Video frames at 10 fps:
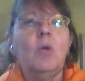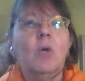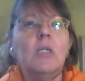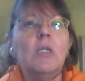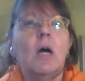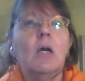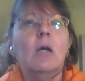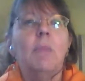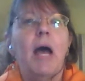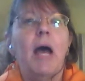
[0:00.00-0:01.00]
We're going to
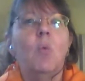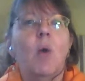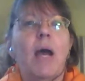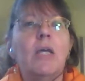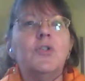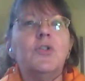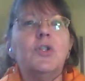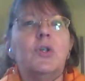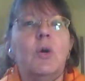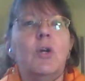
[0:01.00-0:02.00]
talk about ways
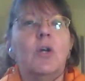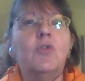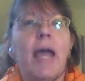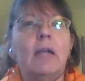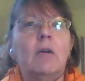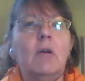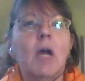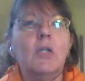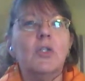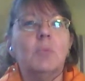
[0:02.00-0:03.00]
to attract new
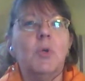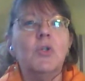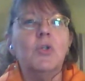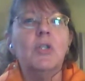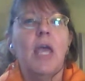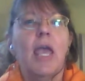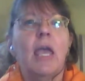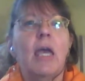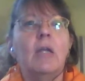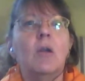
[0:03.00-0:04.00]
customers
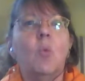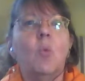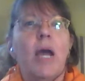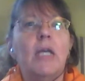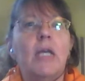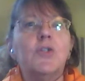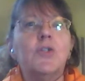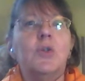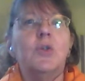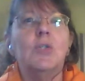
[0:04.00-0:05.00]
and ways
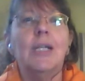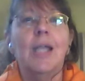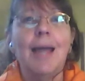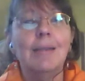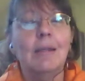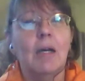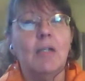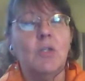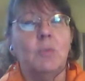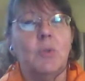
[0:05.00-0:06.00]
to delight the
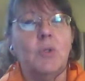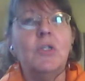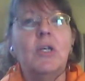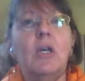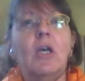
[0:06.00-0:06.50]
customers